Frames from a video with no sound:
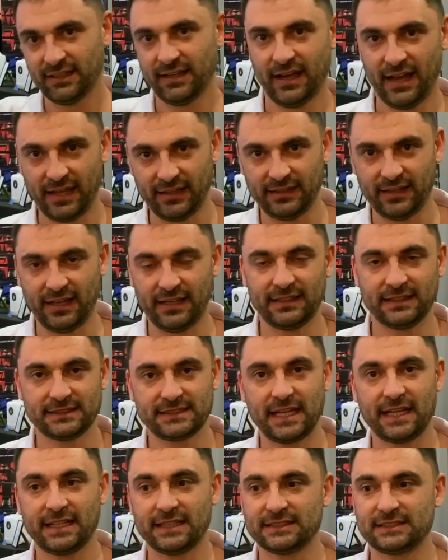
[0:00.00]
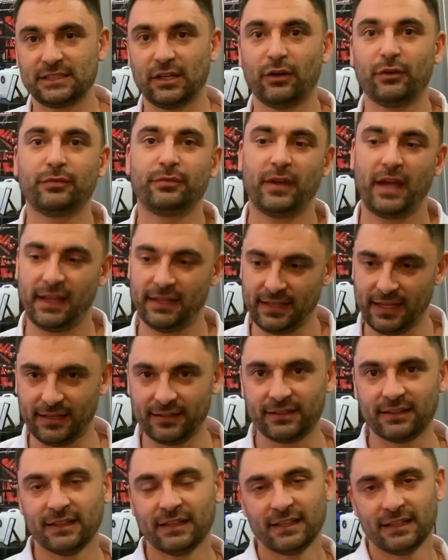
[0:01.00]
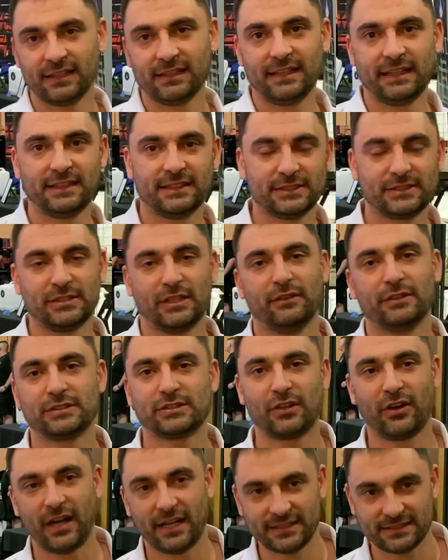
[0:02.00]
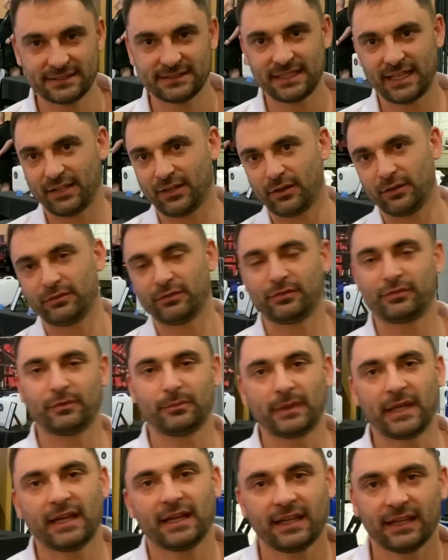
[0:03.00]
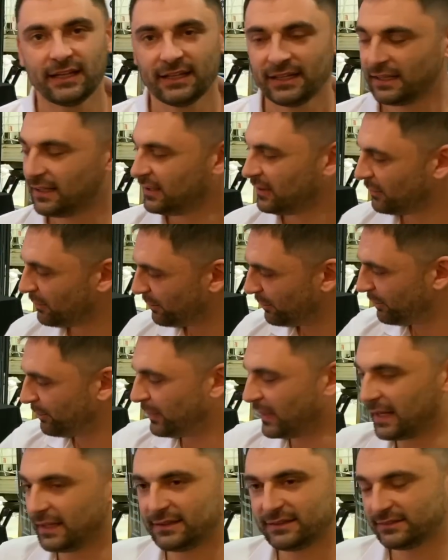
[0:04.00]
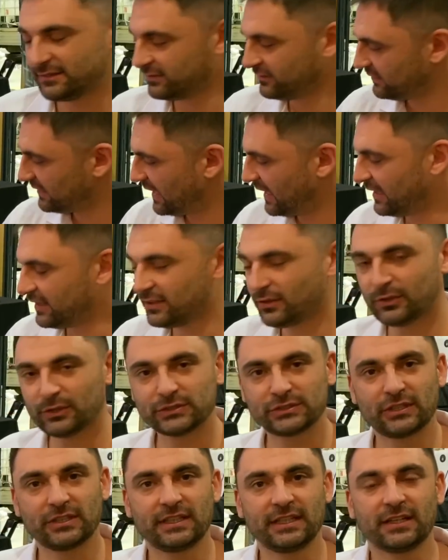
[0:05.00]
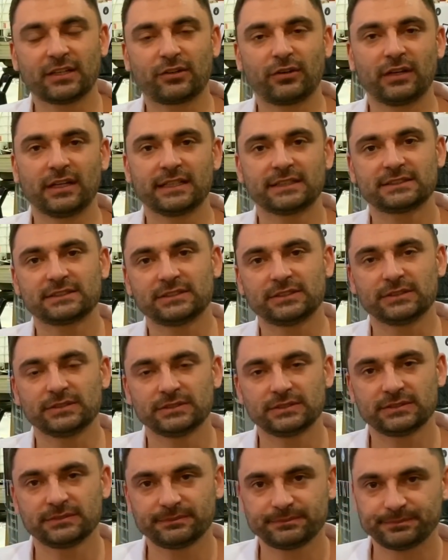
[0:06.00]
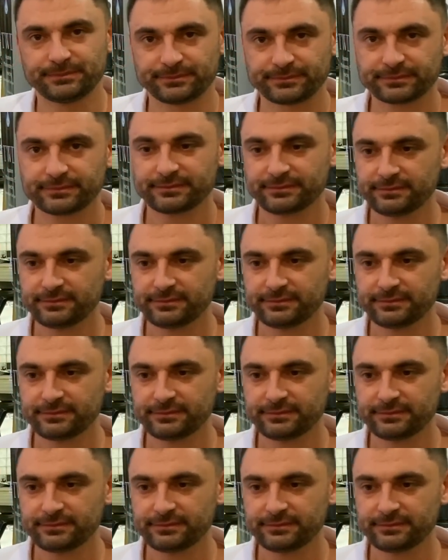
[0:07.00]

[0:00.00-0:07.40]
and the, and the tank itself, and then let the service guys take over from there. Fantastic. But yeah, also the acrylics too.